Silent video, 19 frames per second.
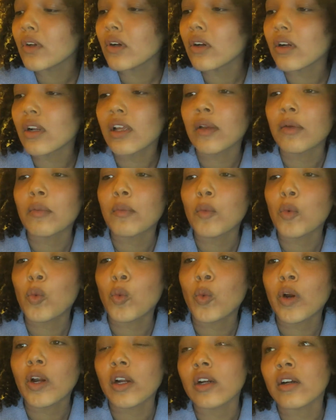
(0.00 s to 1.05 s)
or like
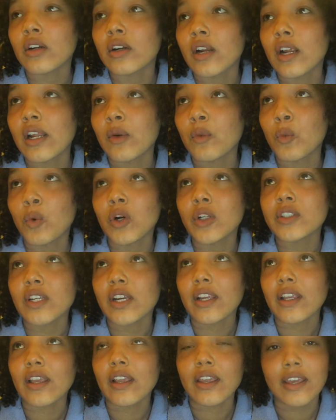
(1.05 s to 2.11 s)
where and what
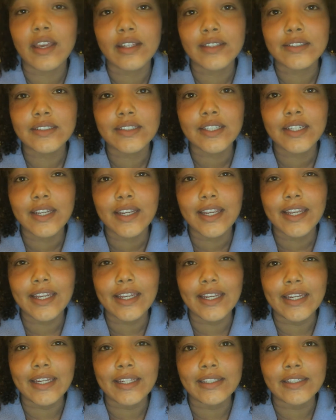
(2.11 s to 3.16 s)
I can get
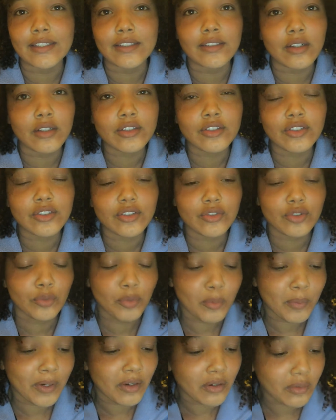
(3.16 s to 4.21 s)
in the Dutch
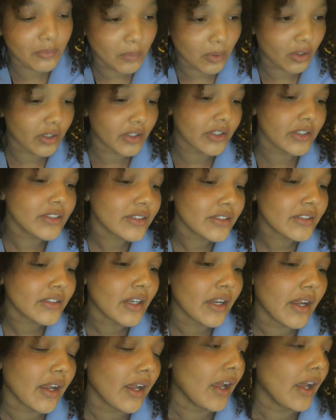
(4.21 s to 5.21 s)
supermarkets.